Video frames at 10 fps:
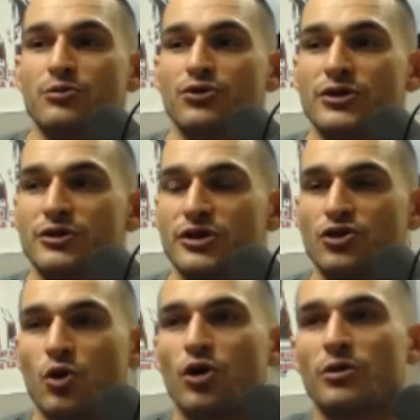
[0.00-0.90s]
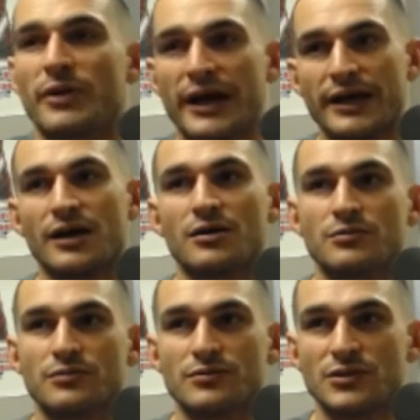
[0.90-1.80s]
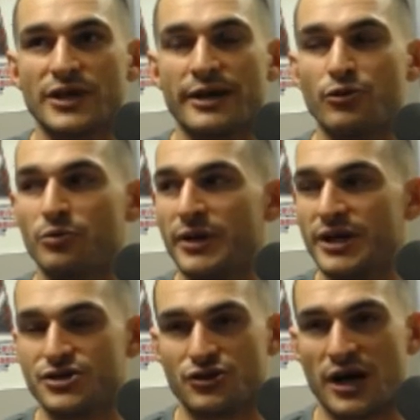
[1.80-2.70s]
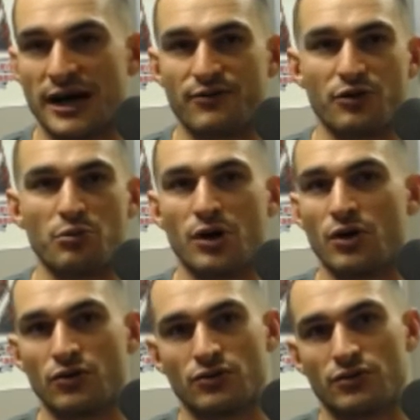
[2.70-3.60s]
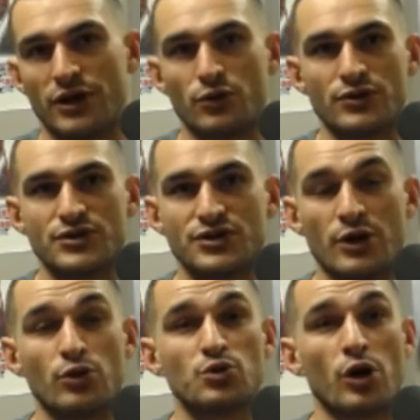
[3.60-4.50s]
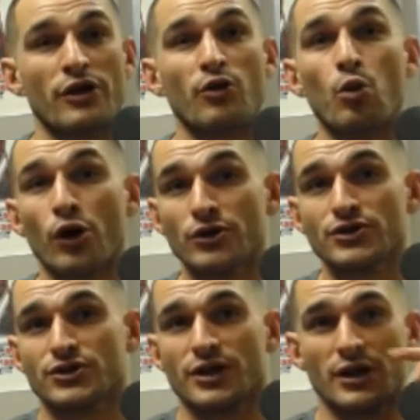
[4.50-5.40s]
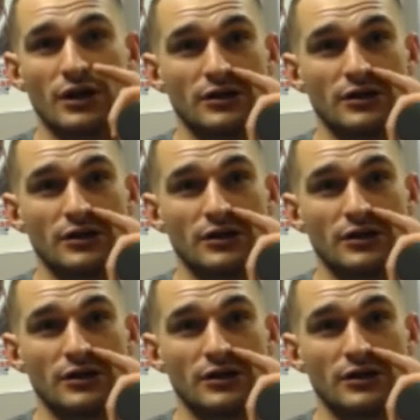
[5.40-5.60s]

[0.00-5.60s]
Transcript: completely tore my labrum major off the bone. It was one of the worst.